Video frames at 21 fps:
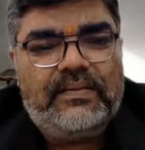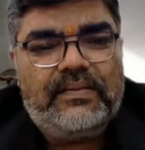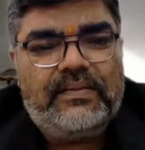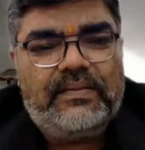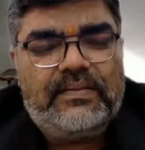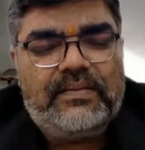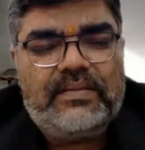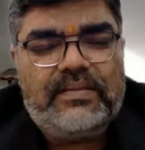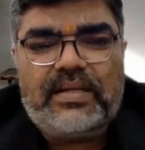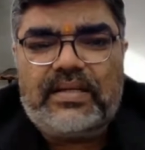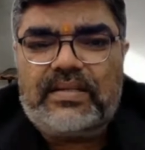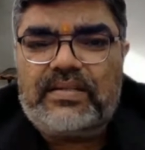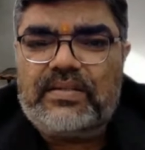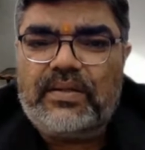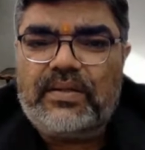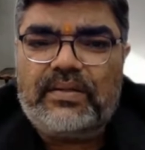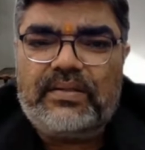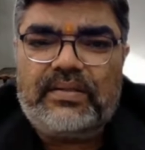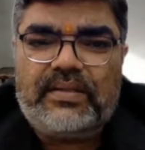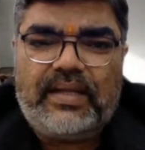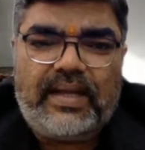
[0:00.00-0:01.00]
does
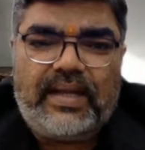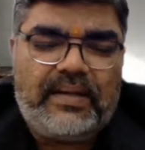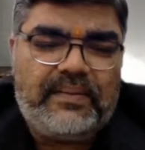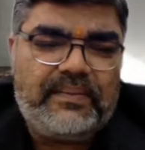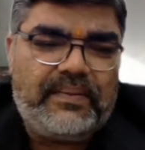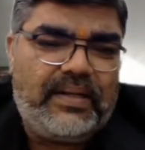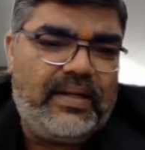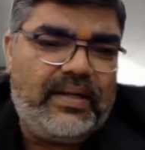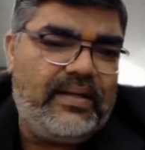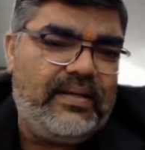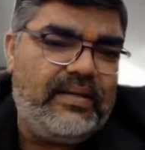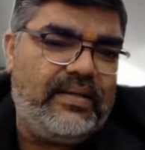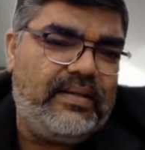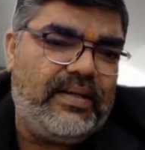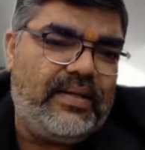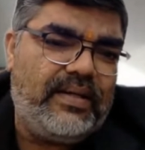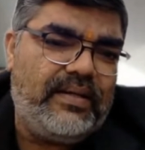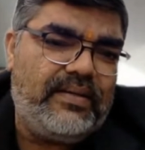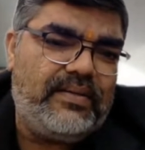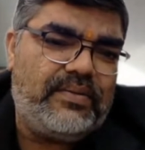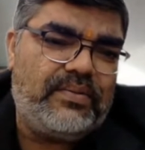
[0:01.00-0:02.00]
not have any
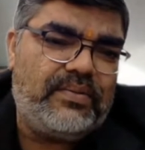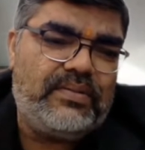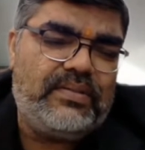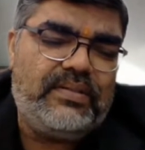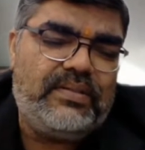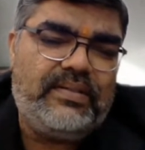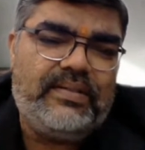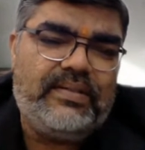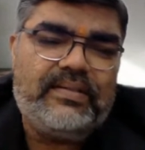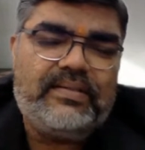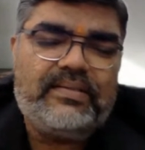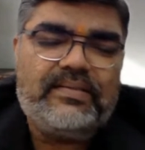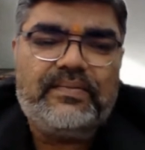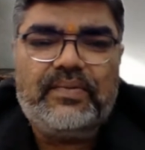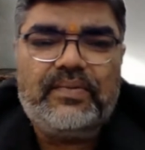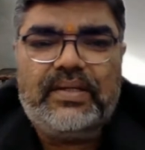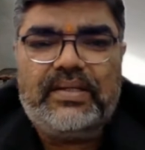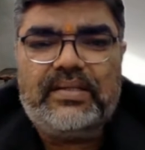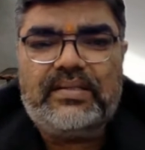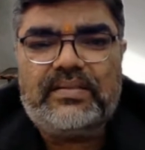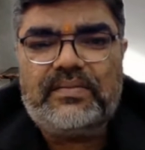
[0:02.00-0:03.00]
nitrogenous
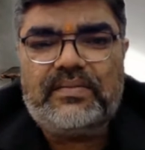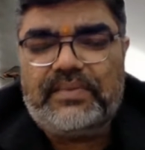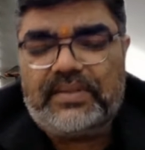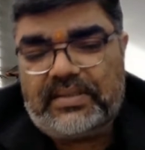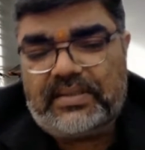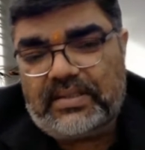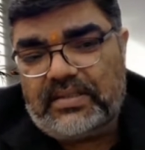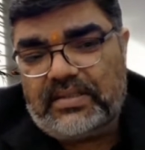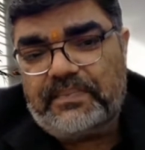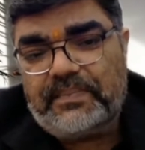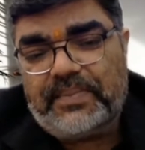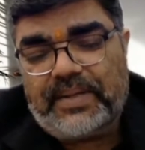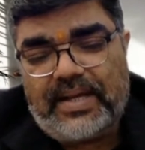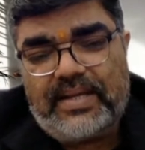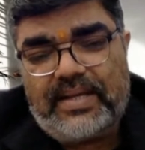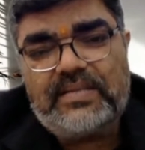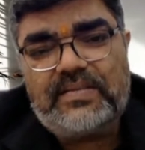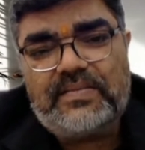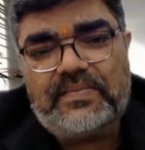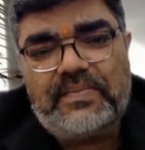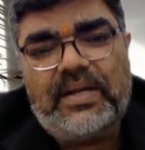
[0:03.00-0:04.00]
waste but a
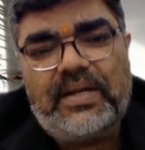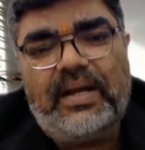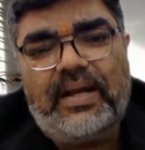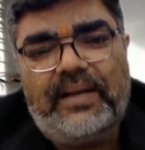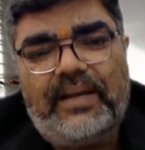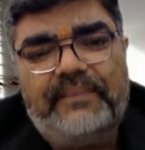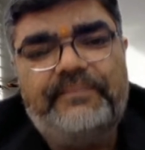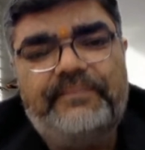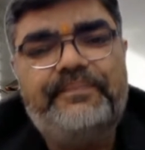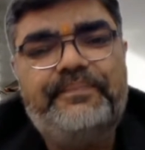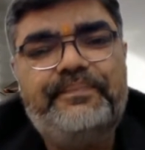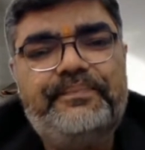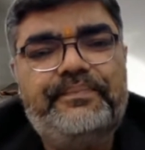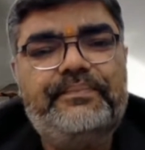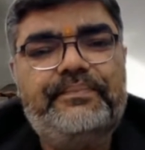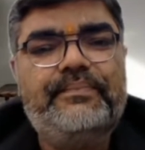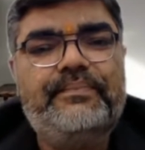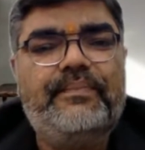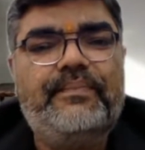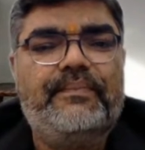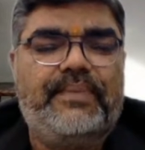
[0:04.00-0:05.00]
plasma
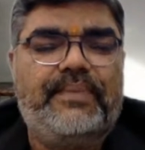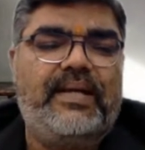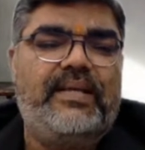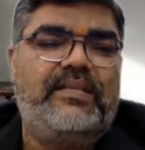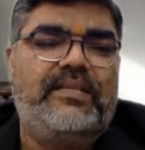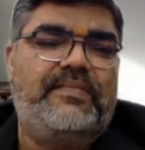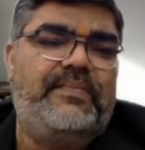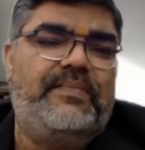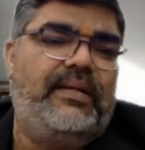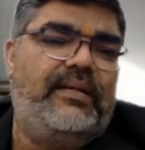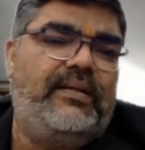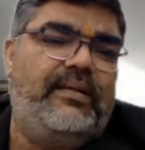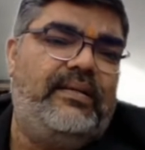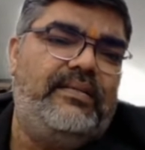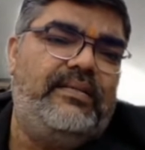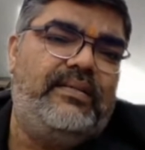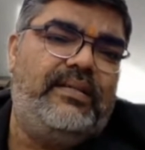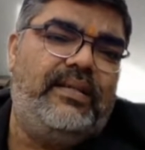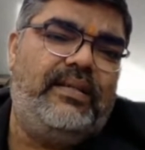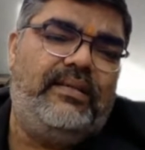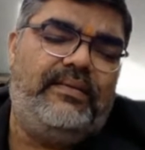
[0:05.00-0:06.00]

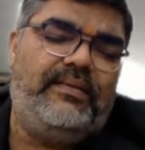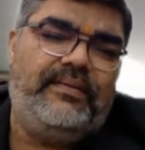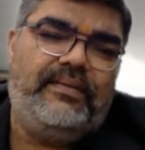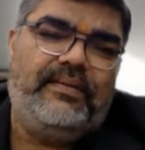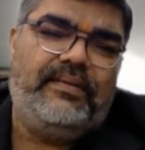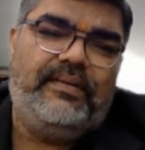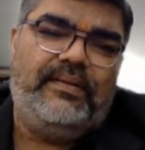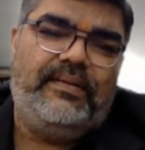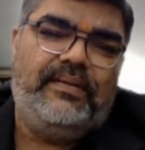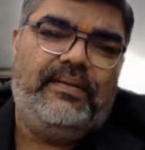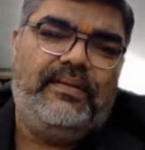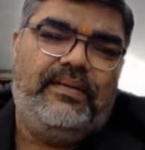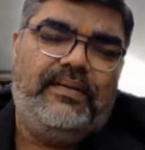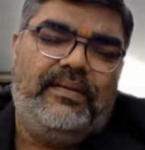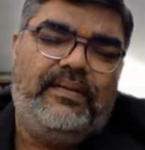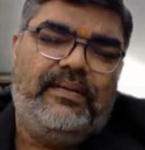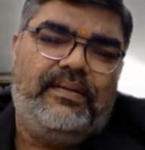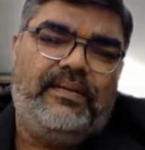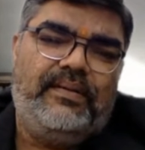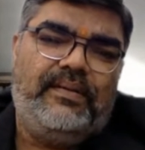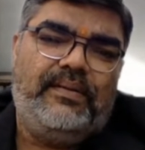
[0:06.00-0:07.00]
content.
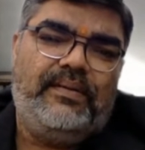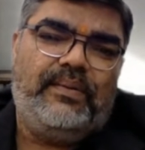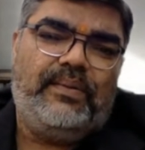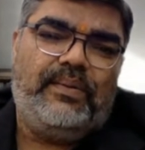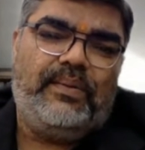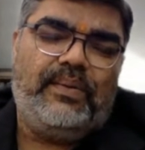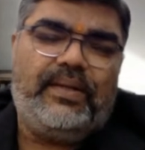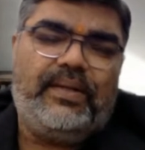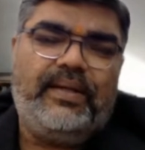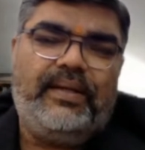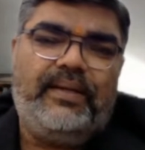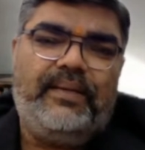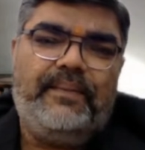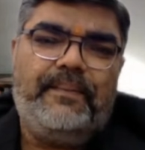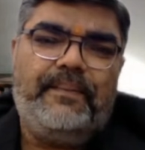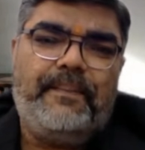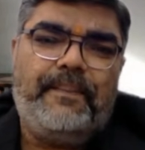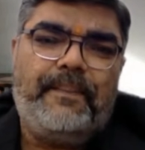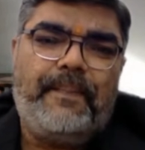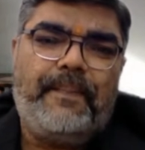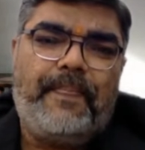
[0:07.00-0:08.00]
Okay,
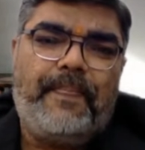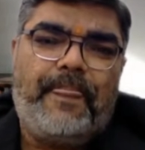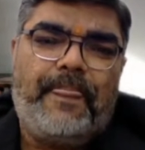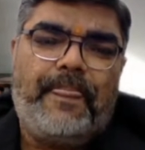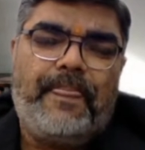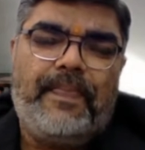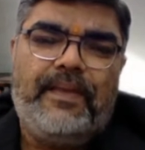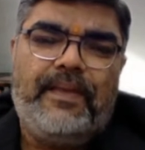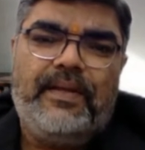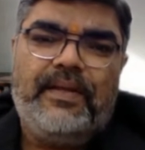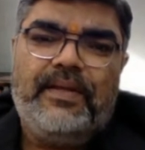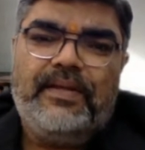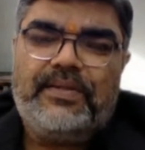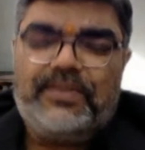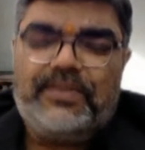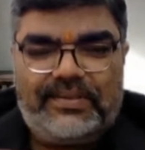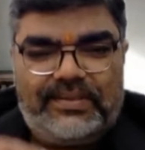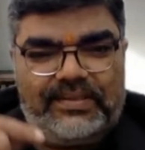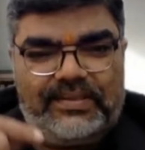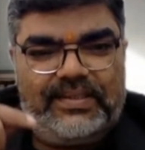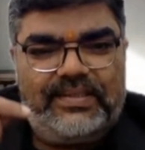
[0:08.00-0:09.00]

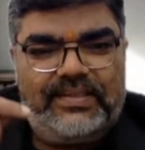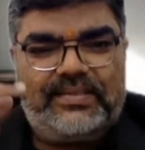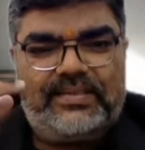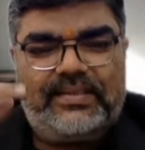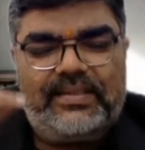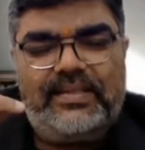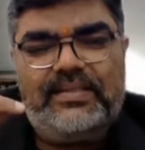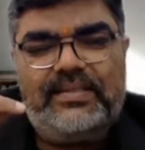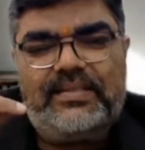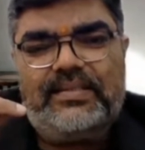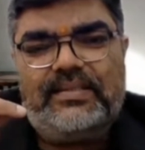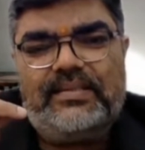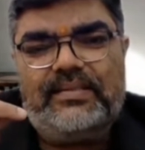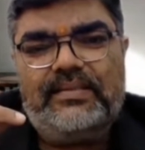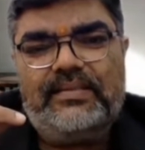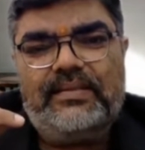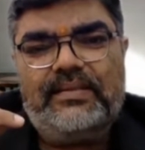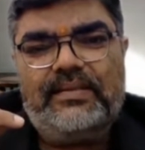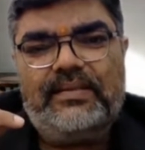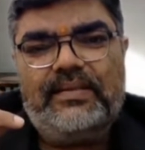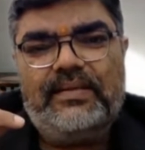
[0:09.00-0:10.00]
so this is
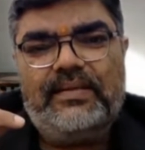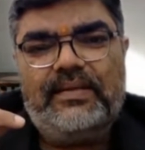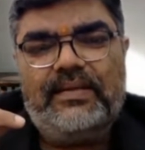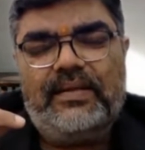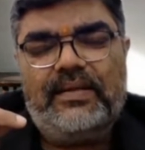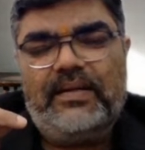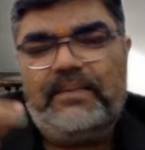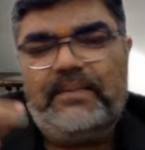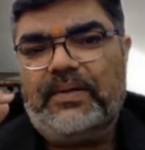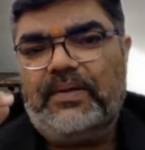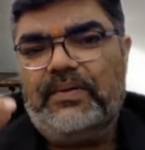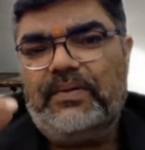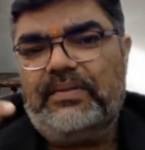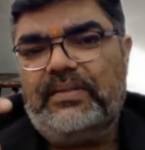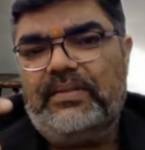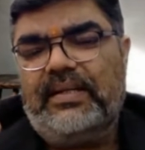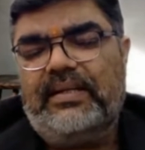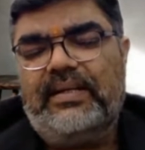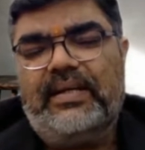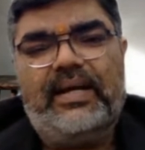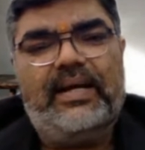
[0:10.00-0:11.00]
about
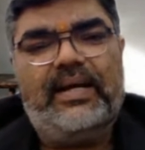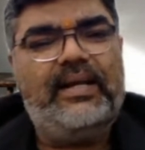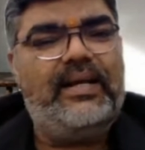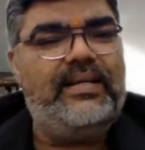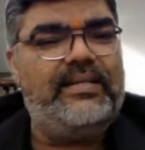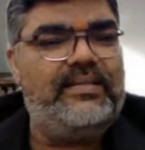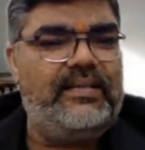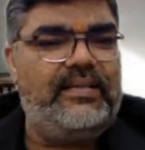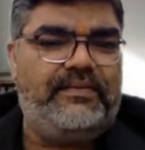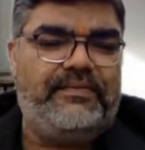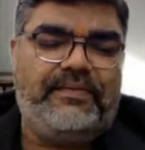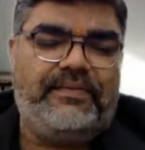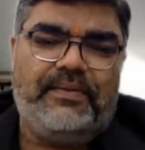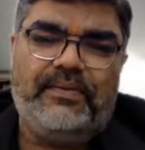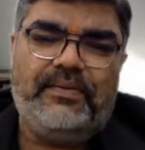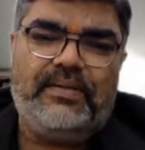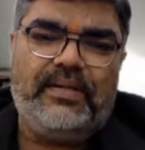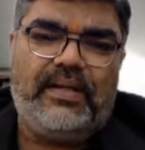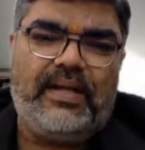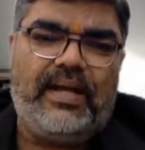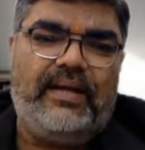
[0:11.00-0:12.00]
the dialyzing
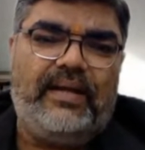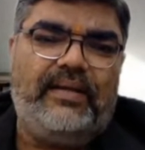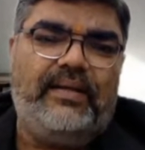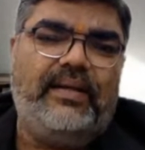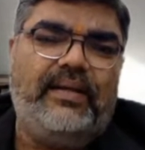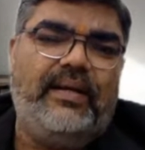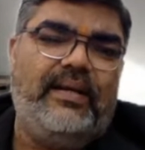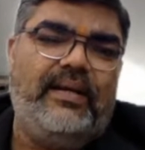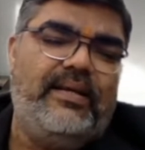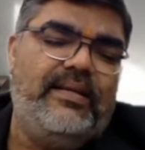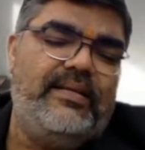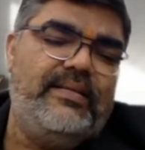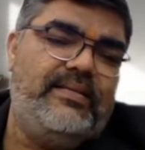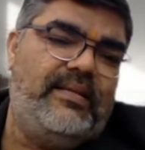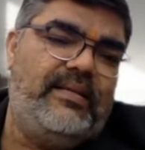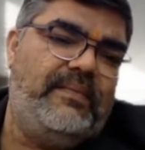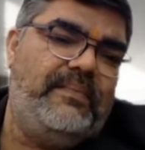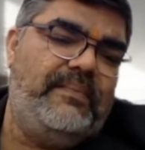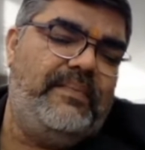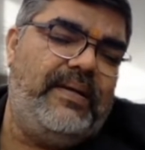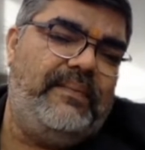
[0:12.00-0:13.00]
fluid and
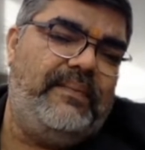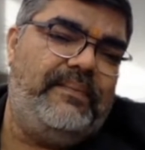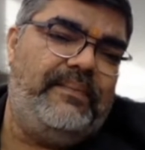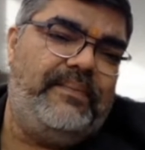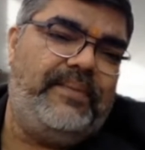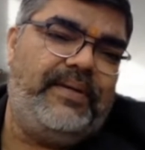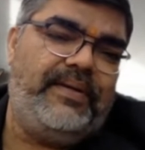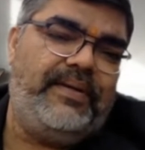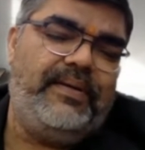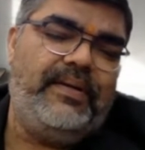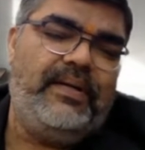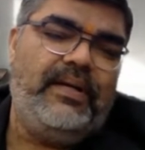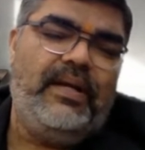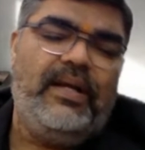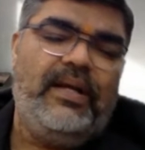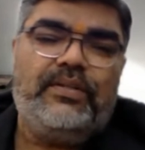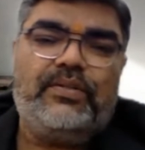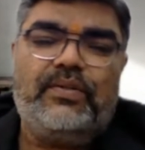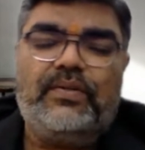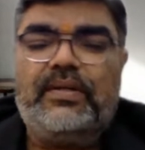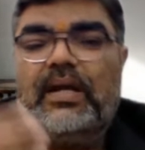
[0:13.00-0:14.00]
dialyzing membrane.
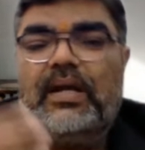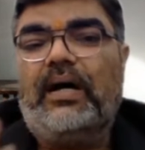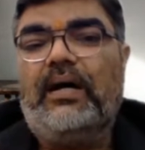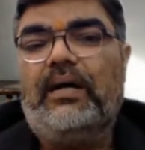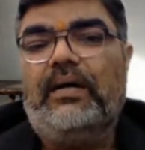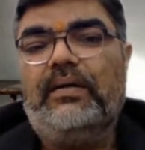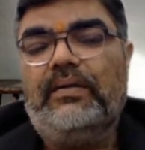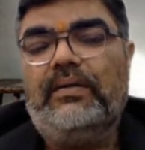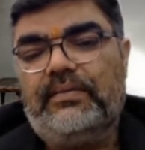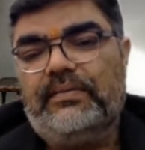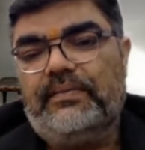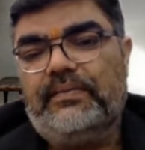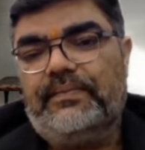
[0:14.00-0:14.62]
So now